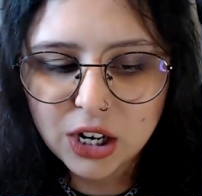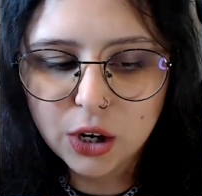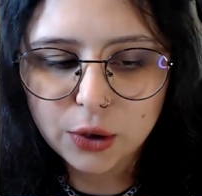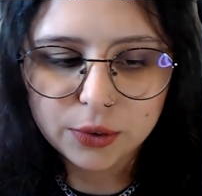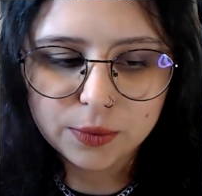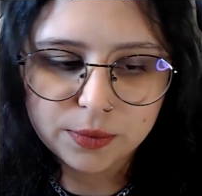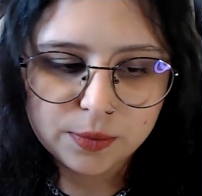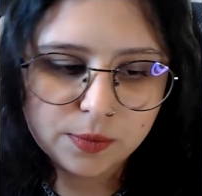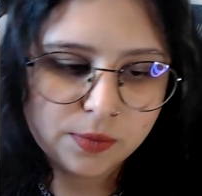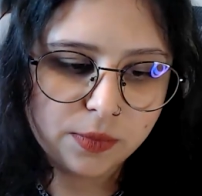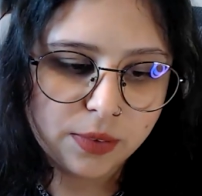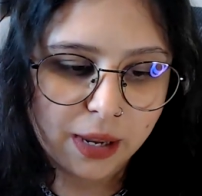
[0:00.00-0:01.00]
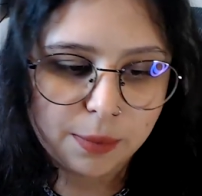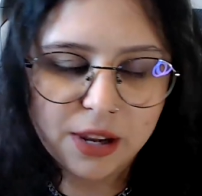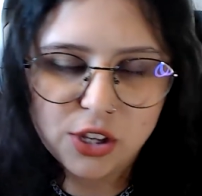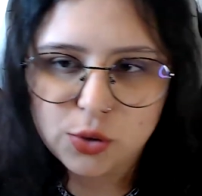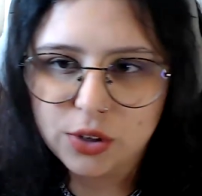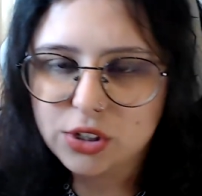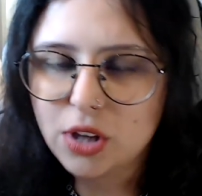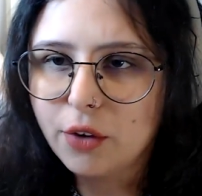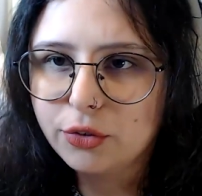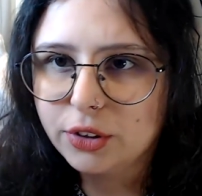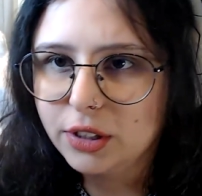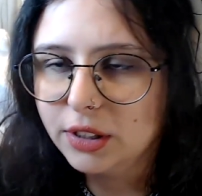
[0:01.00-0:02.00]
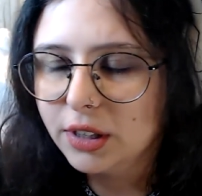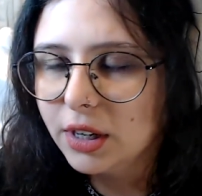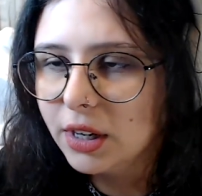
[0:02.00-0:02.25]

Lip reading: on like mainstream software.